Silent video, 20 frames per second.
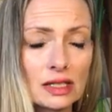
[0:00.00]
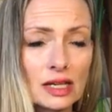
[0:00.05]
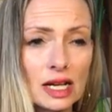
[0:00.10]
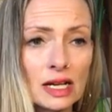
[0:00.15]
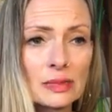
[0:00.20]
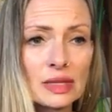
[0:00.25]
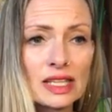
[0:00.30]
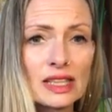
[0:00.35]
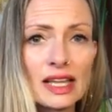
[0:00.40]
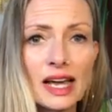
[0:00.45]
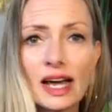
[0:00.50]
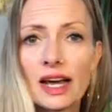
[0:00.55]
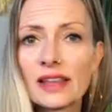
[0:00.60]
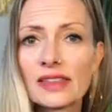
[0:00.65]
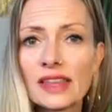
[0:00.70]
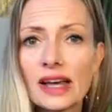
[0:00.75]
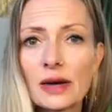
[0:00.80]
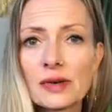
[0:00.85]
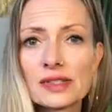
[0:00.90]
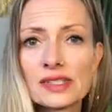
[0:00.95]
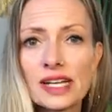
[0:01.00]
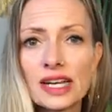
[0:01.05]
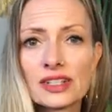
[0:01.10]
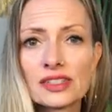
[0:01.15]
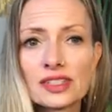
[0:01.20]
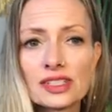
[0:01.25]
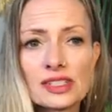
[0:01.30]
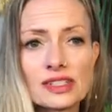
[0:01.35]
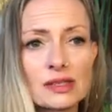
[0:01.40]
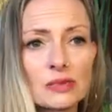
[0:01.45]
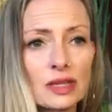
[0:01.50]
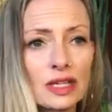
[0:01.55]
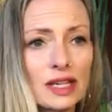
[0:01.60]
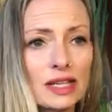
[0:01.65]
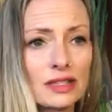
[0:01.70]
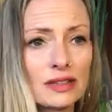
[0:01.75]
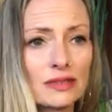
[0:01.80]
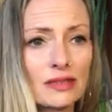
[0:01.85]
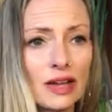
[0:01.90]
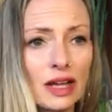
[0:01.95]
I mean, that was actually something
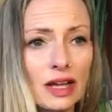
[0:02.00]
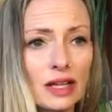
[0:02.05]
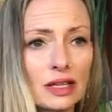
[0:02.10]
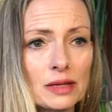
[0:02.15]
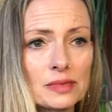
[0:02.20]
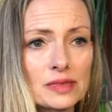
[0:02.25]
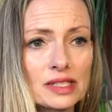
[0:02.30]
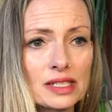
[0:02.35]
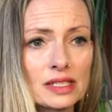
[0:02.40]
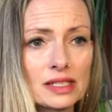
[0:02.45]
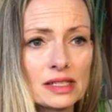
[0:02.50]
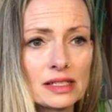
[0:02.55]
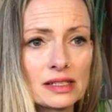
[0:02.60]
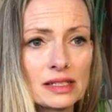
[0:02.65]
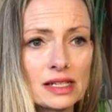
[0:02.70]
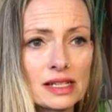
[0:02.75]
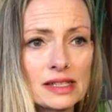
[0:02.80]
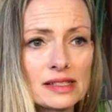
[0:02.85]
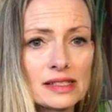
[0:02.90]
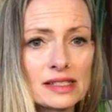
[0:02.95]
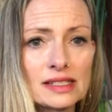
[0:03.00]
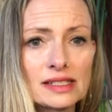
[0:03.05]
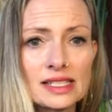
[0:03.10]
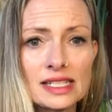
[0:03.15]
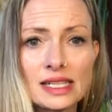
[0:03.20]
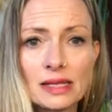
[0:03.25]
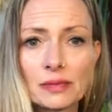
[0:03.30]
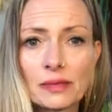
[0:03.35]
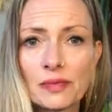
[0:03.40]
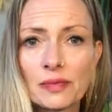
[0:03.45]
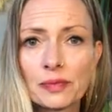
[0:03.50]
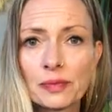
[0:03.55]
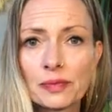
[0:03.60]
I developed as a deep